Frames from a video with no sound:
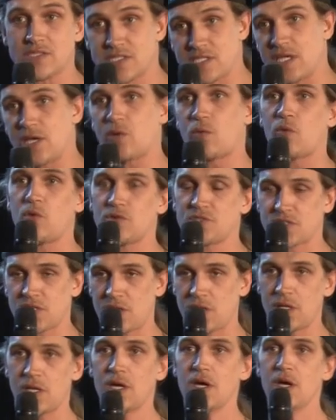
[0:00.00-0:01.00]
sequels
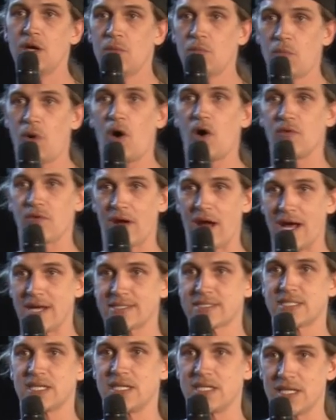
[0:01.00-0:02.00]
and
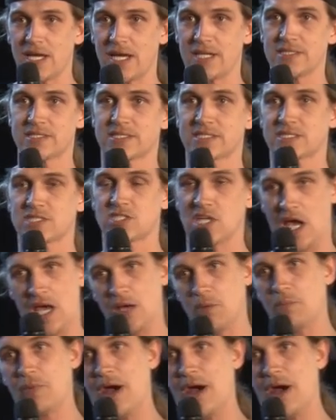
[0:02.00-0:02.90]
Mallrats and, and Jay and